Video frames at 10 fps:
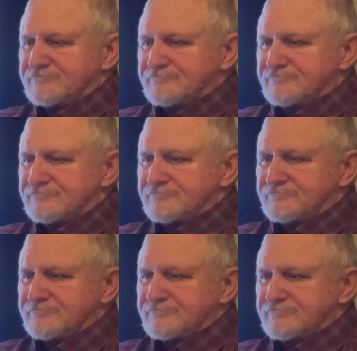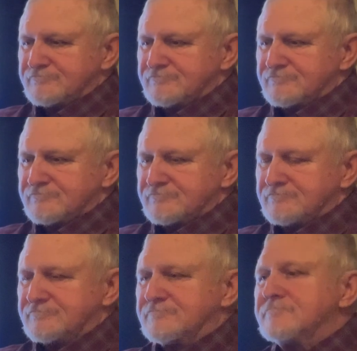
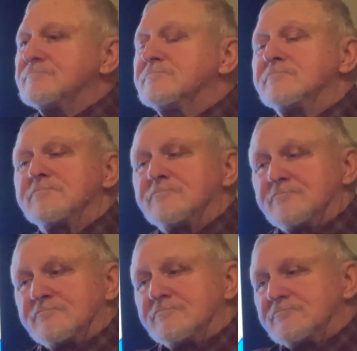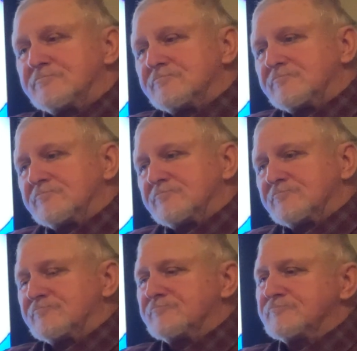
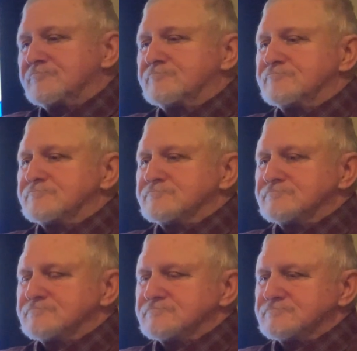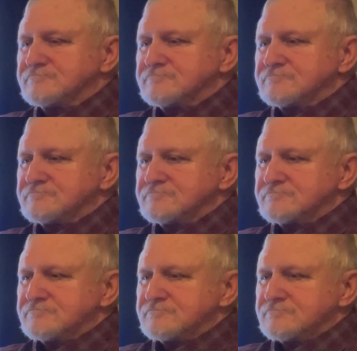
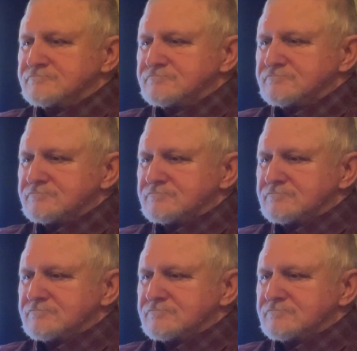(silent)